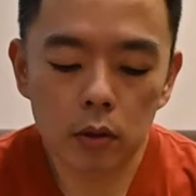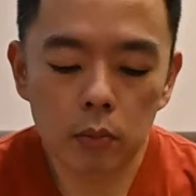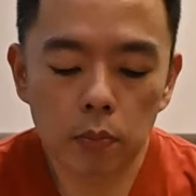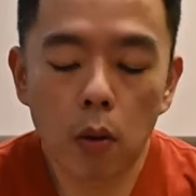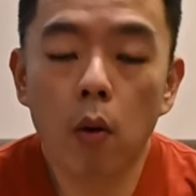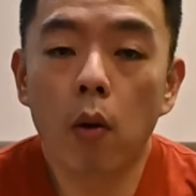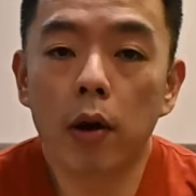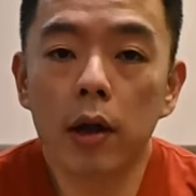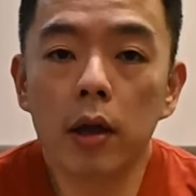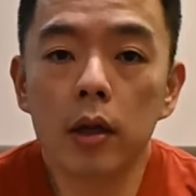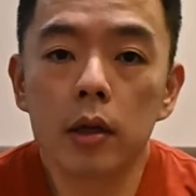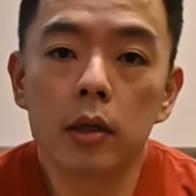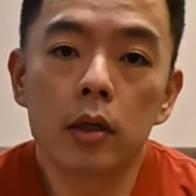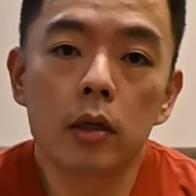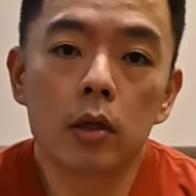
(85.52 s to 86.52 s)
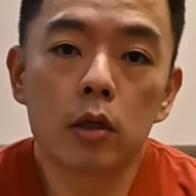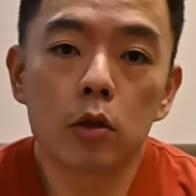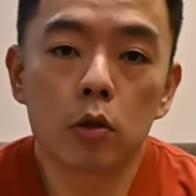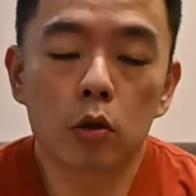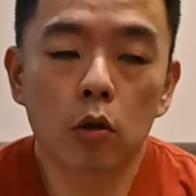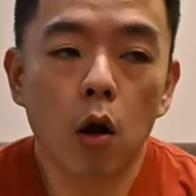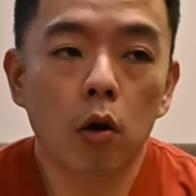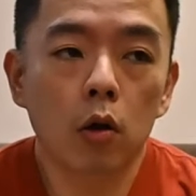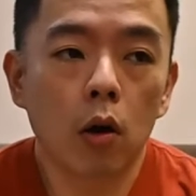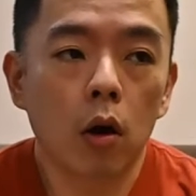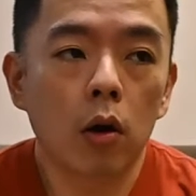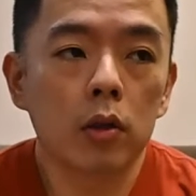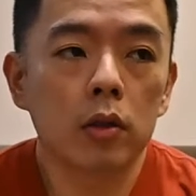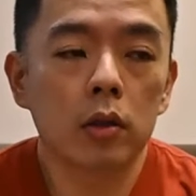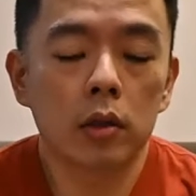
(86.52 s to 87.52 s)
points to talk
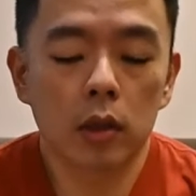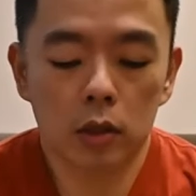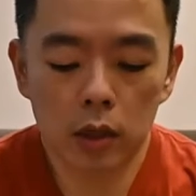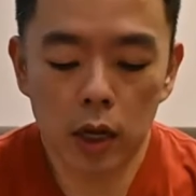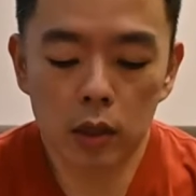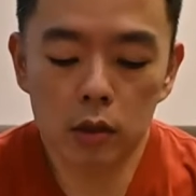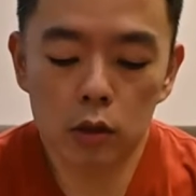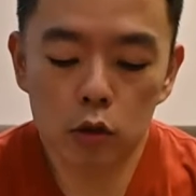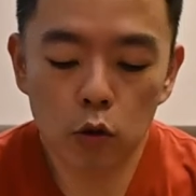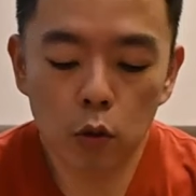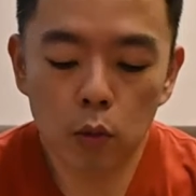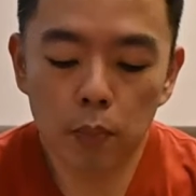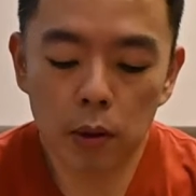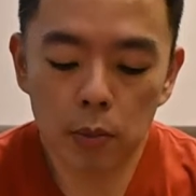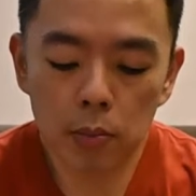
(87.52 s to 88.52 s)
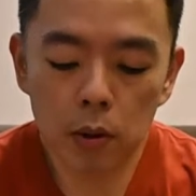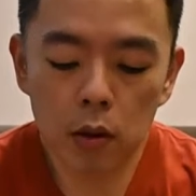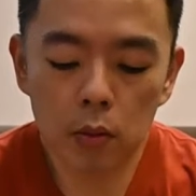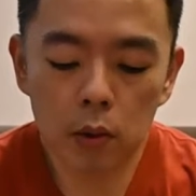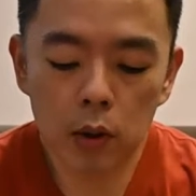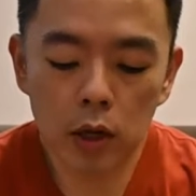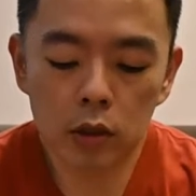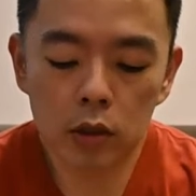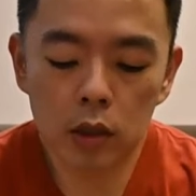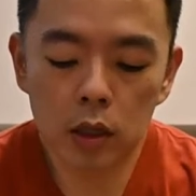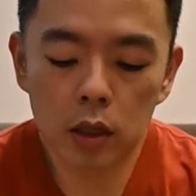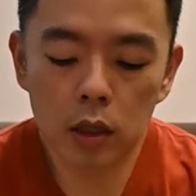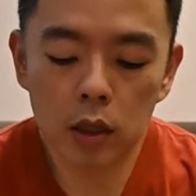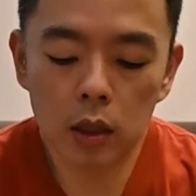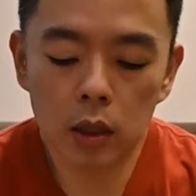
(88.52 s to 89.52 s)
on, then so people will
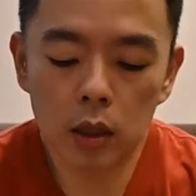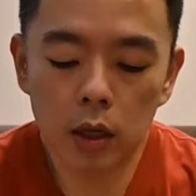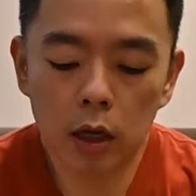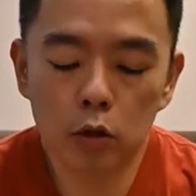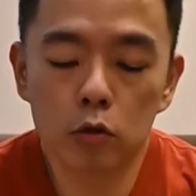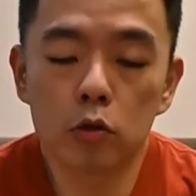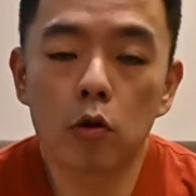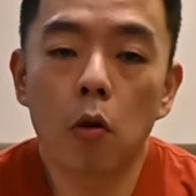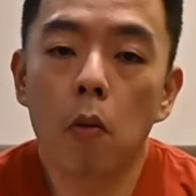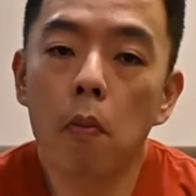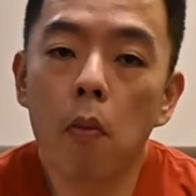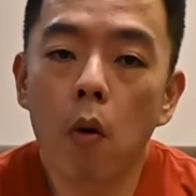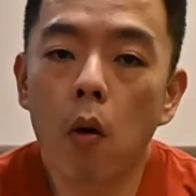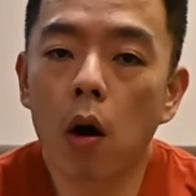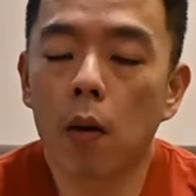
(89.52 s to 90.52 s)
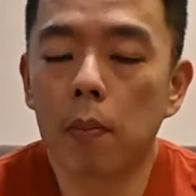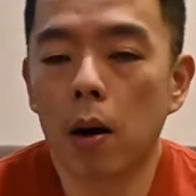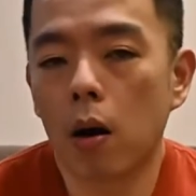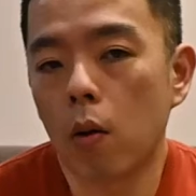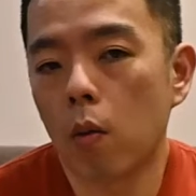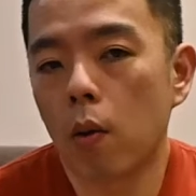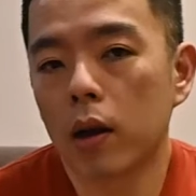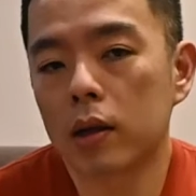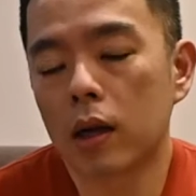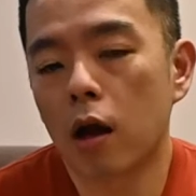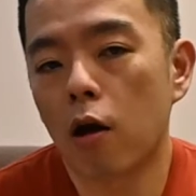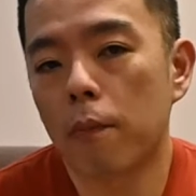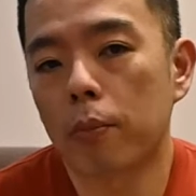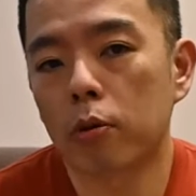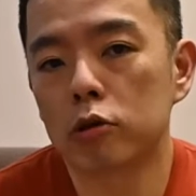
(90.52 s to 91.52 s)
actually get to know more about what
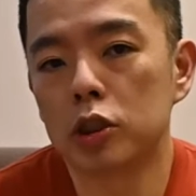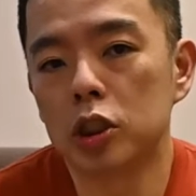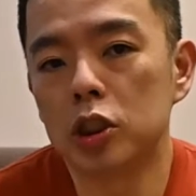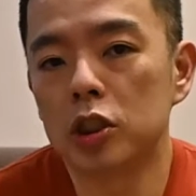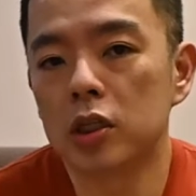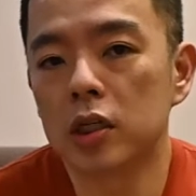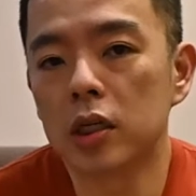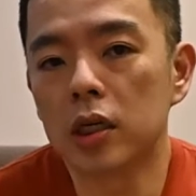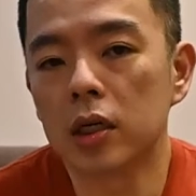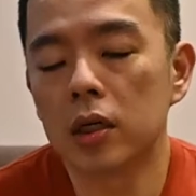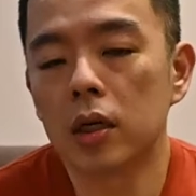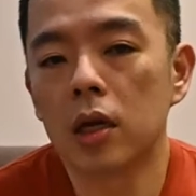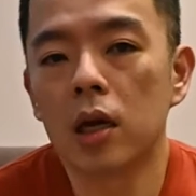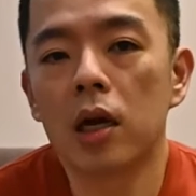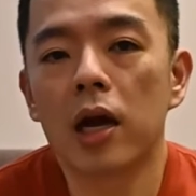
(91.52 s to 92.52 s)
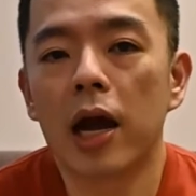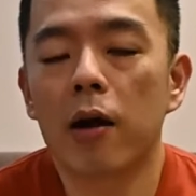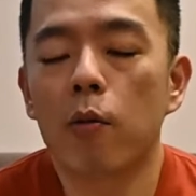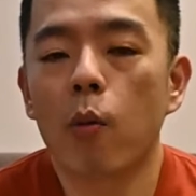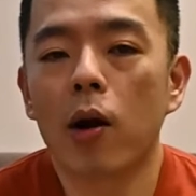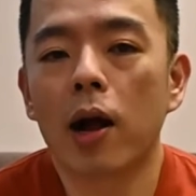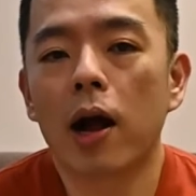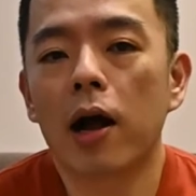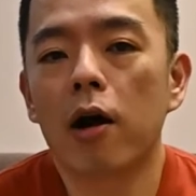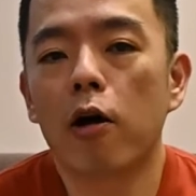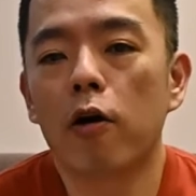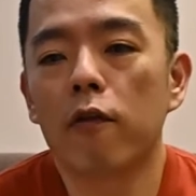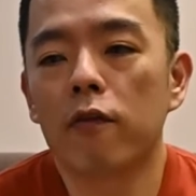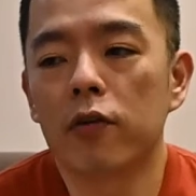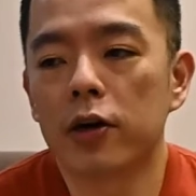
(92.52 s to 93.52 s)
kind of procedure and what kind
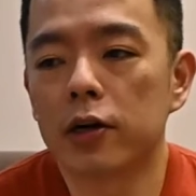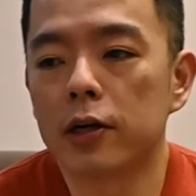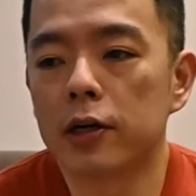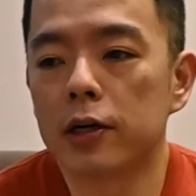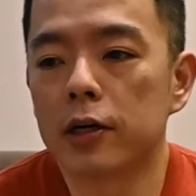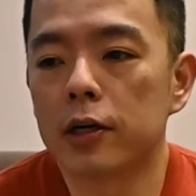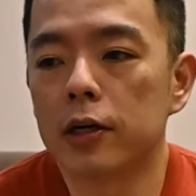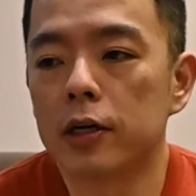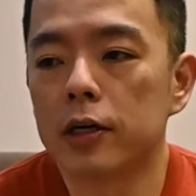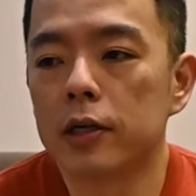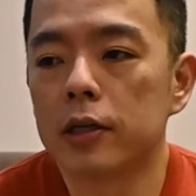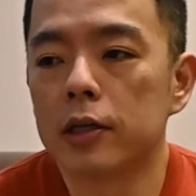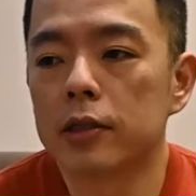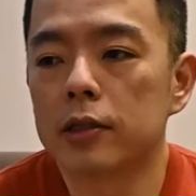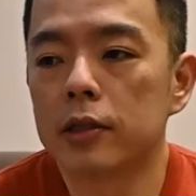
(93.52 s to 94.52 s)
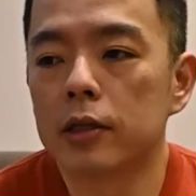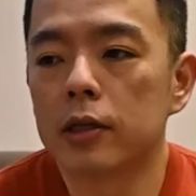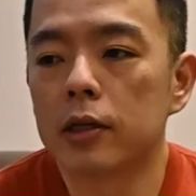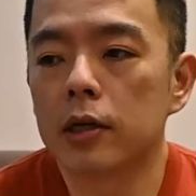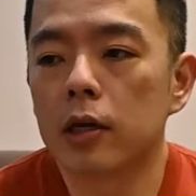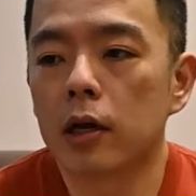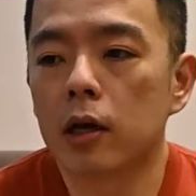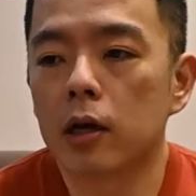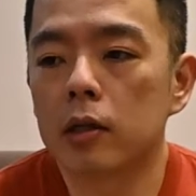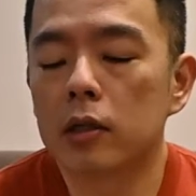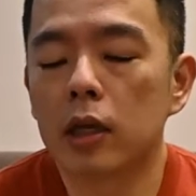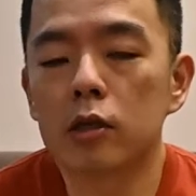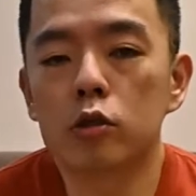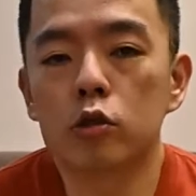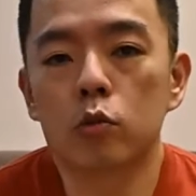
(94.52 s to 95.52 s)
of
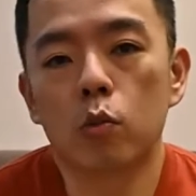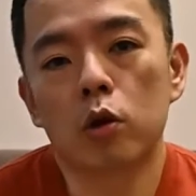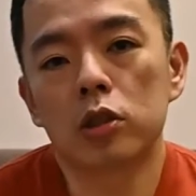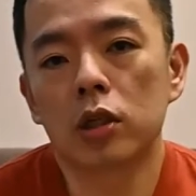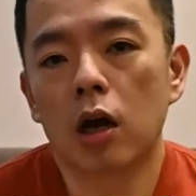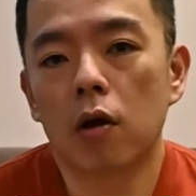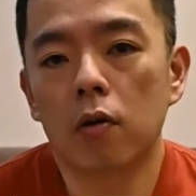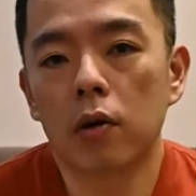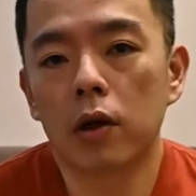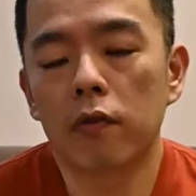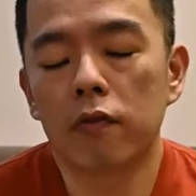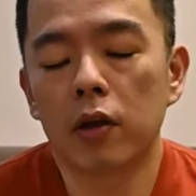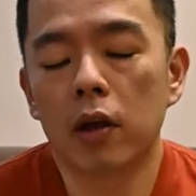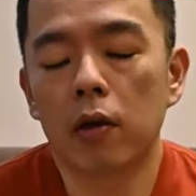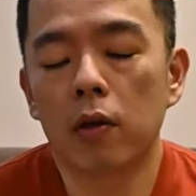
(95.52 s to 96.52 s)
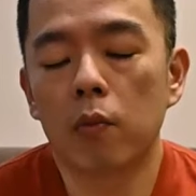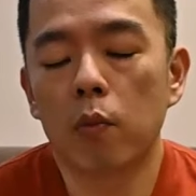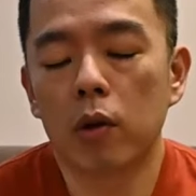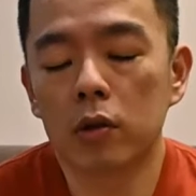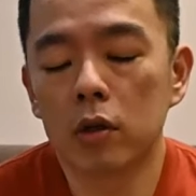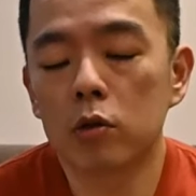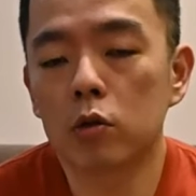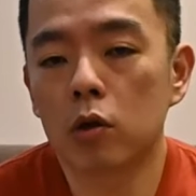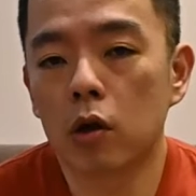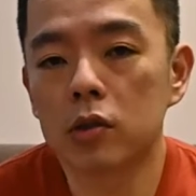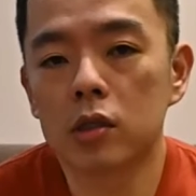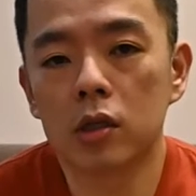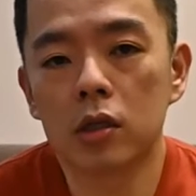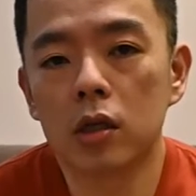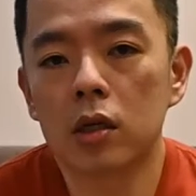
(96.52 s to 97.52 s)
things to watch out if they wanted to
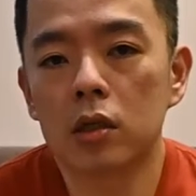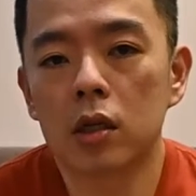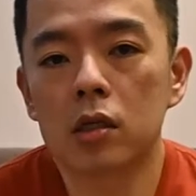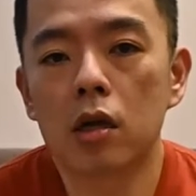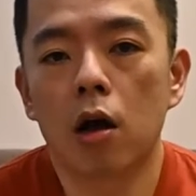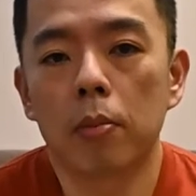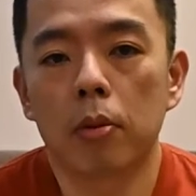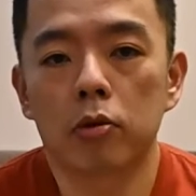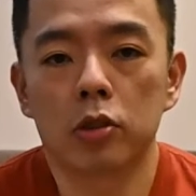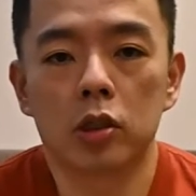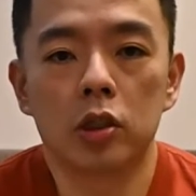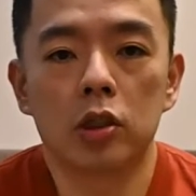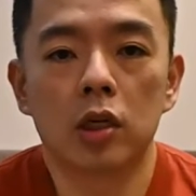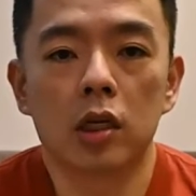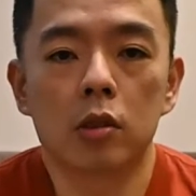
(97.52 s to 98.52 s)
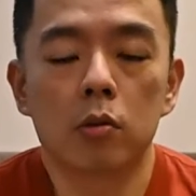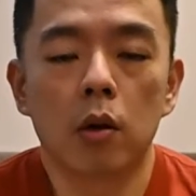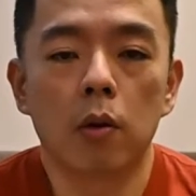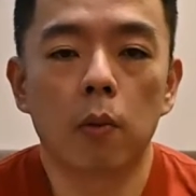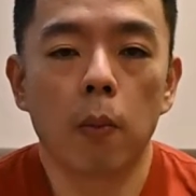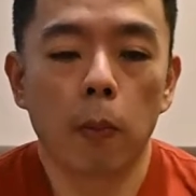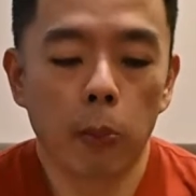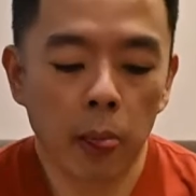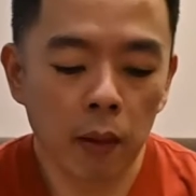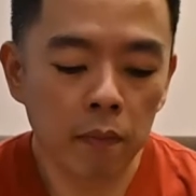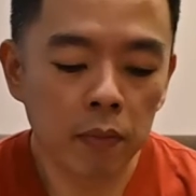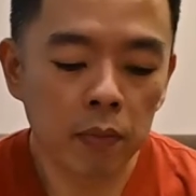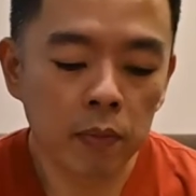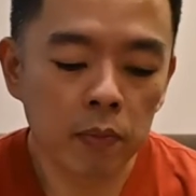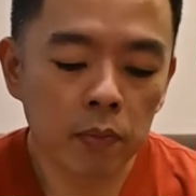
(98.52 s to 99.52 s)
consider this kind of procedure as well.
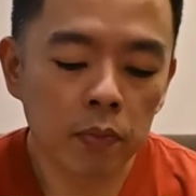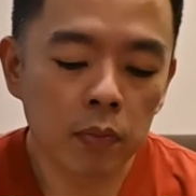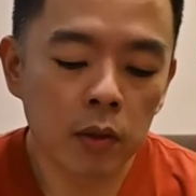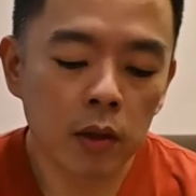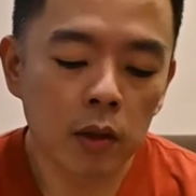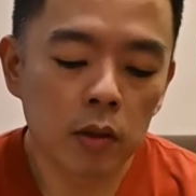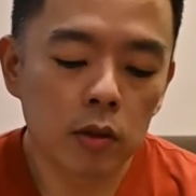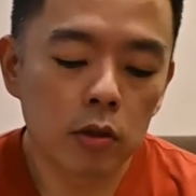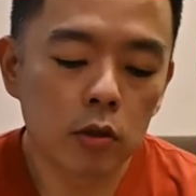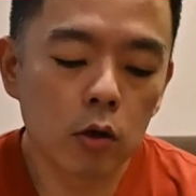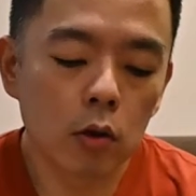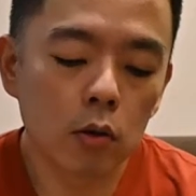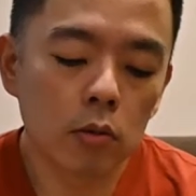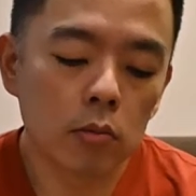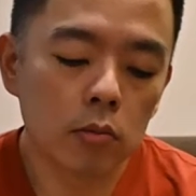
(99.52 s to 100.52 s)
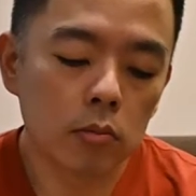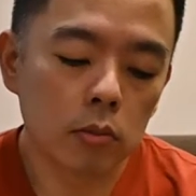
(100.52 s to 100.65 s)
So